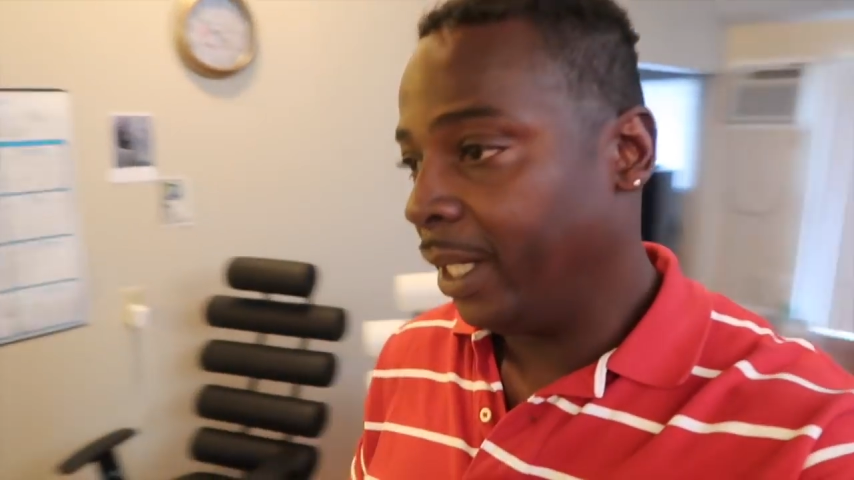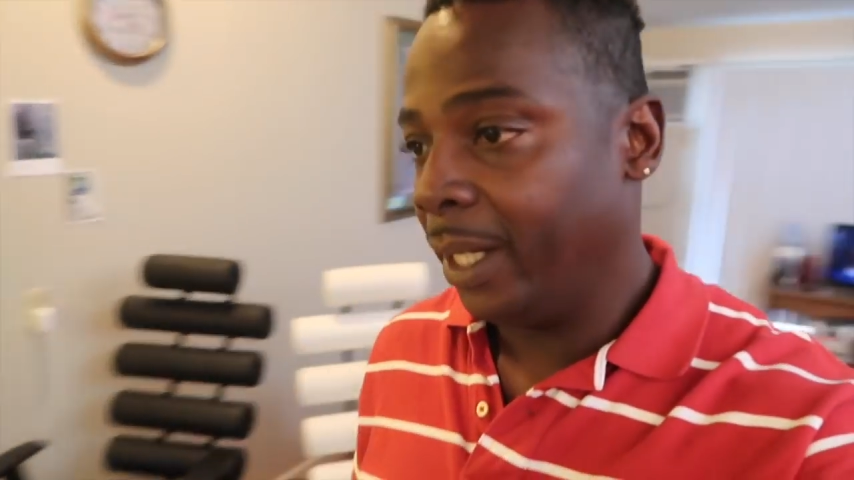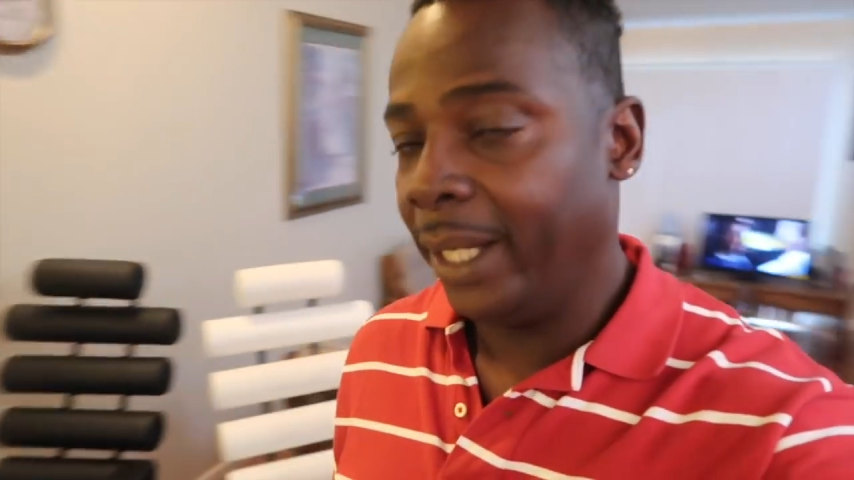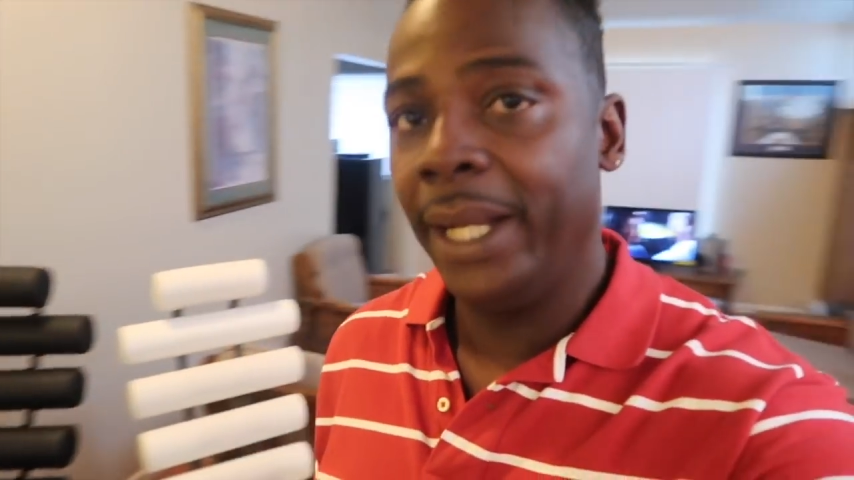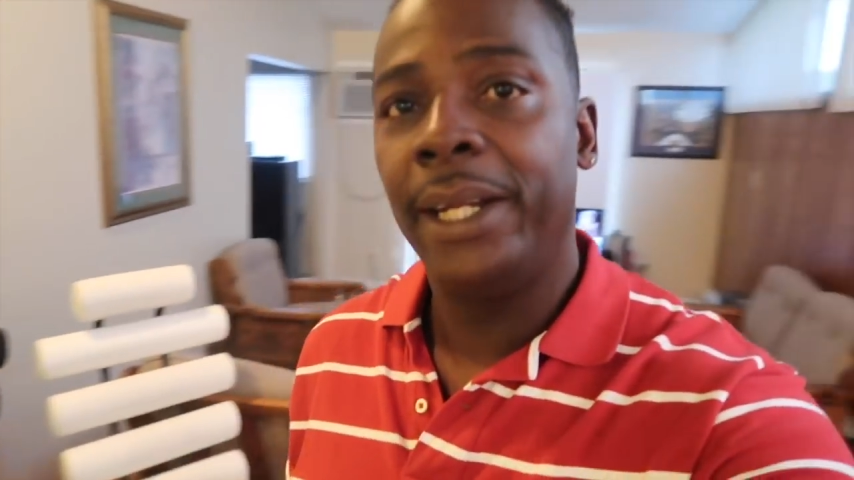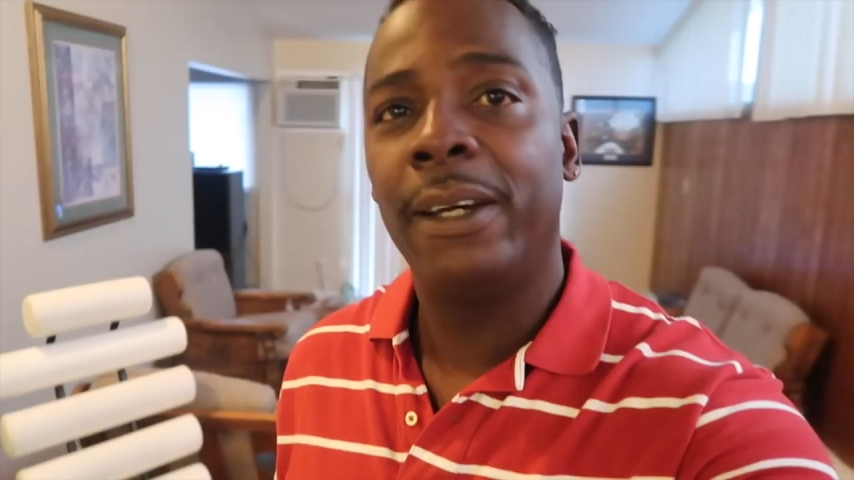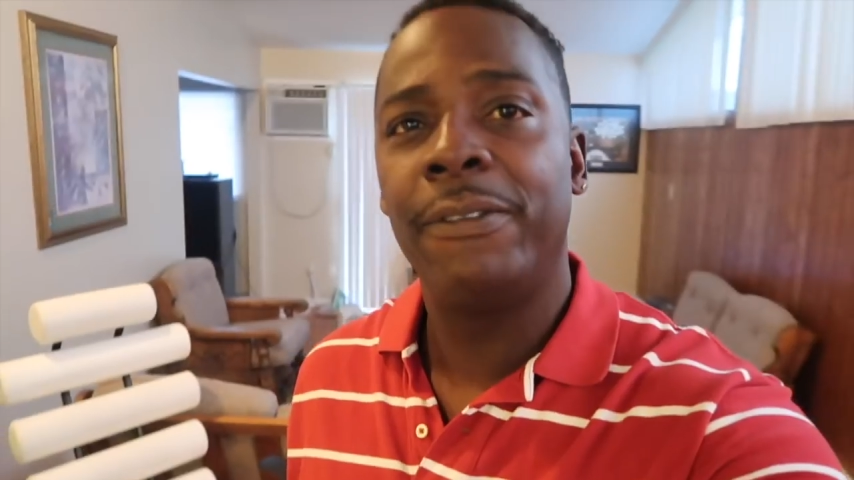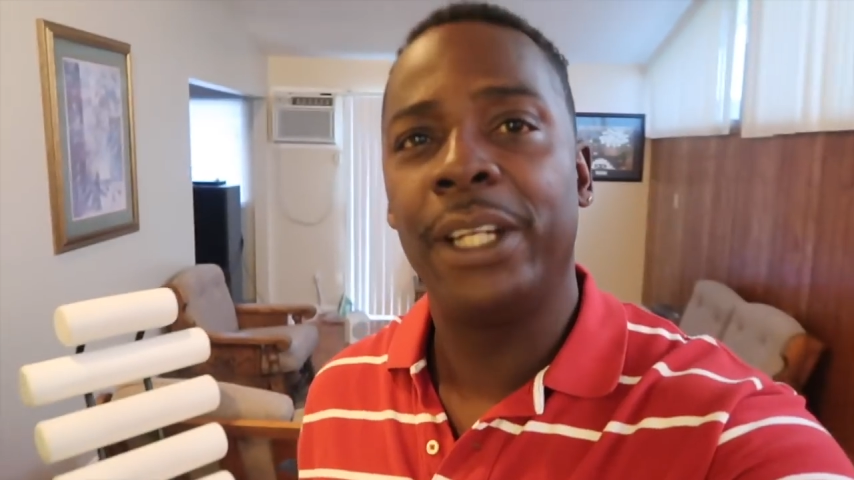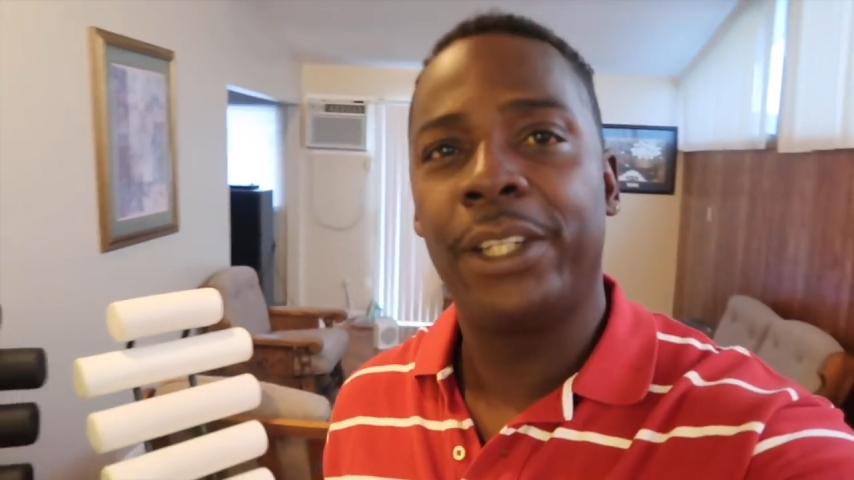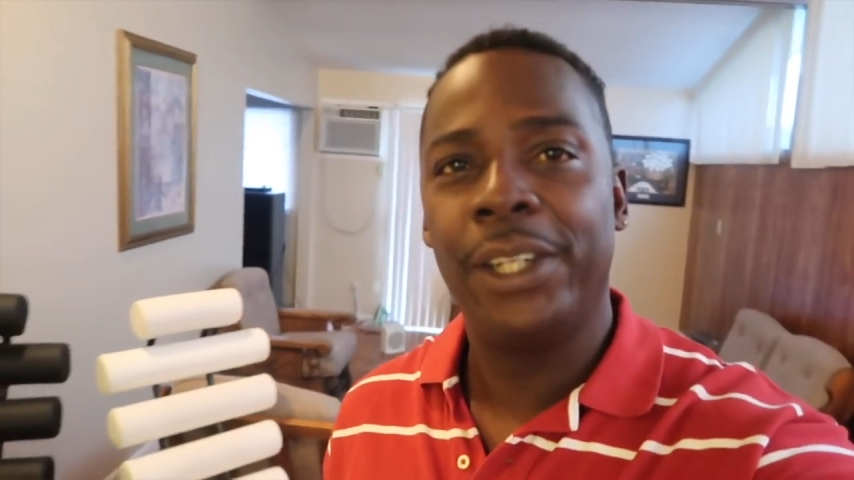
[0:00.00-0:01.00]
The end
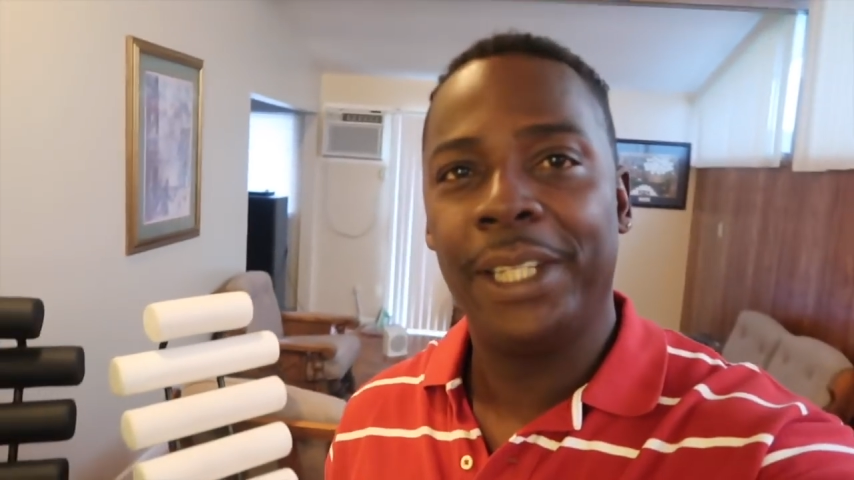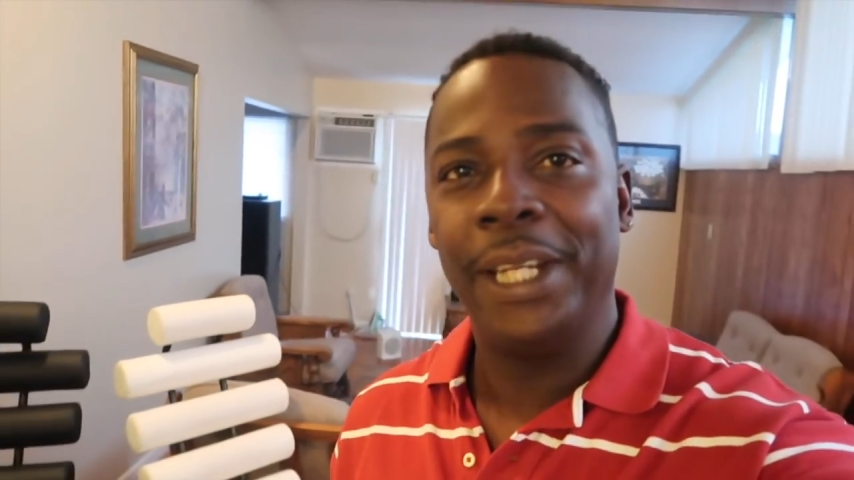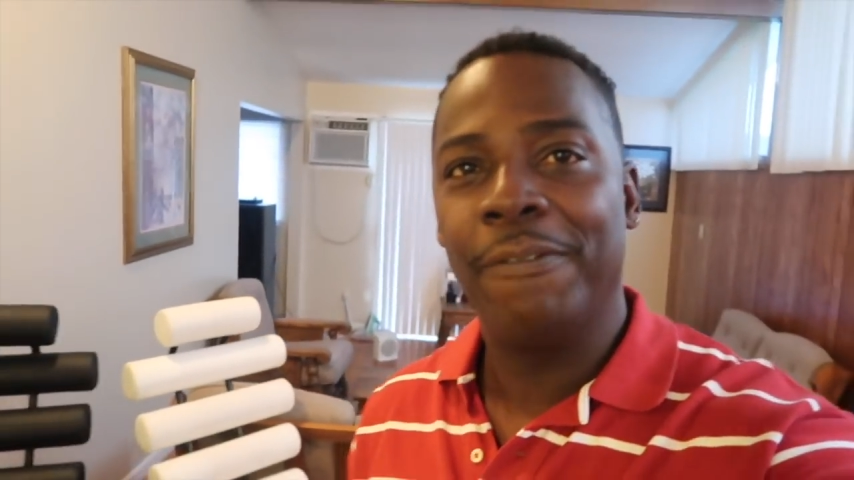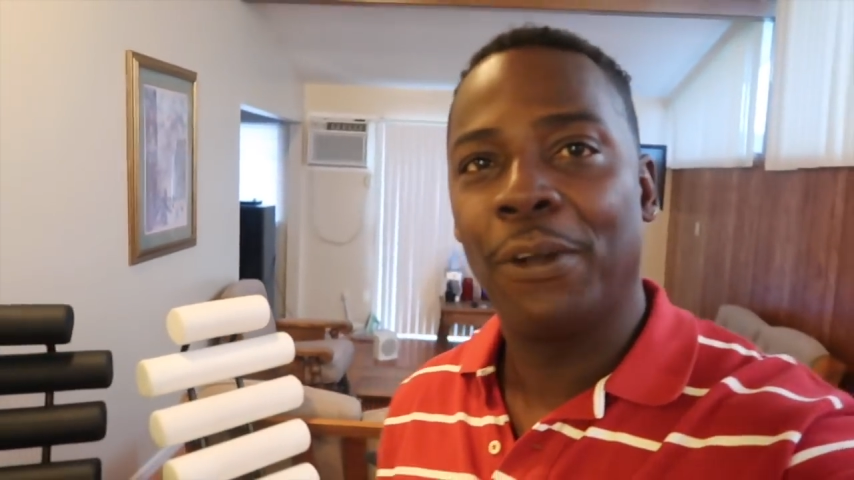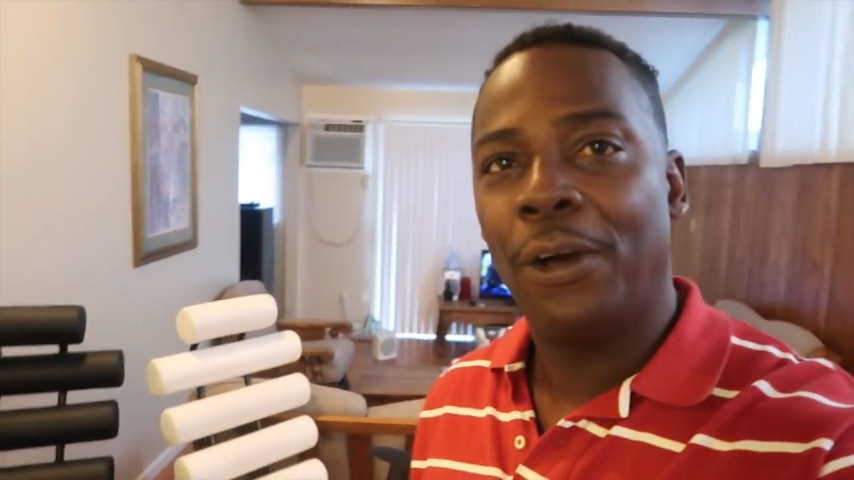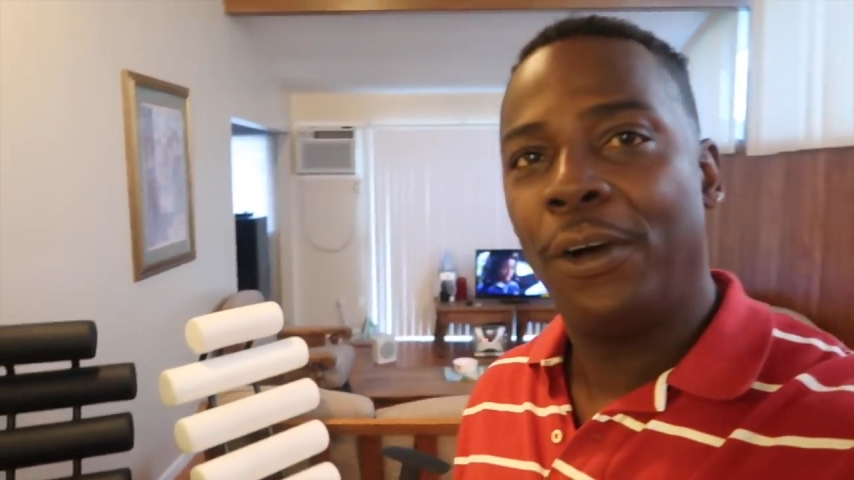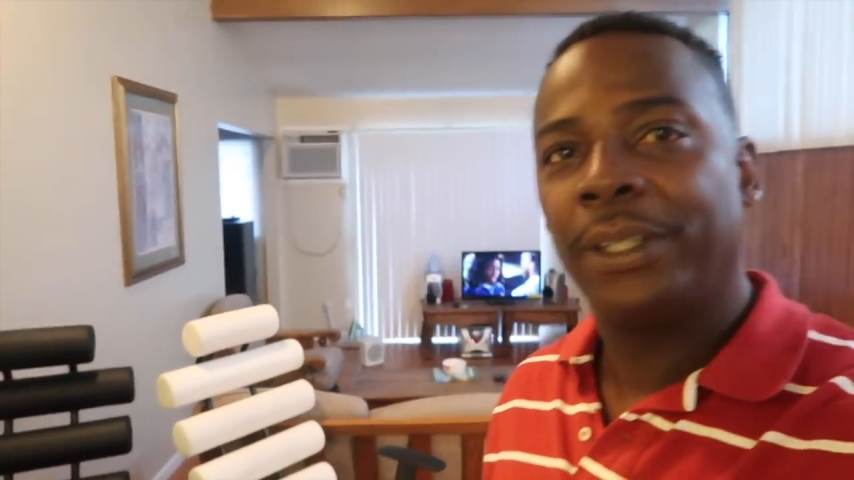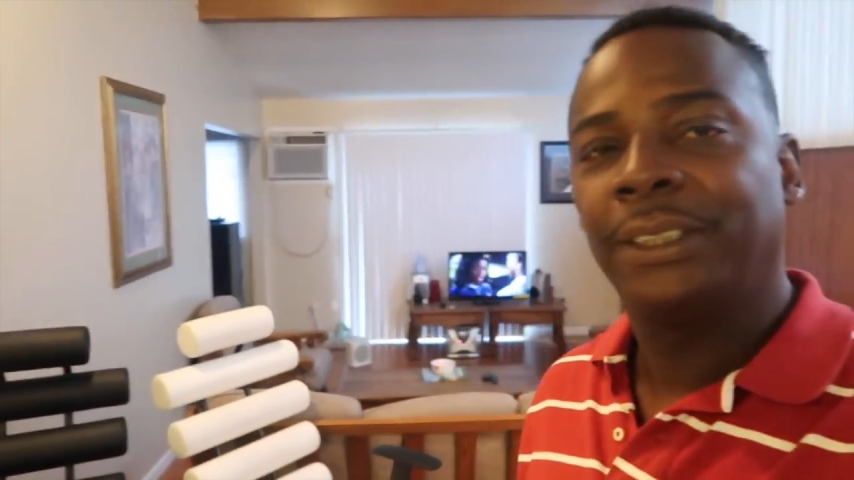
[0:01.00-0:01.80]
of the cooking vlog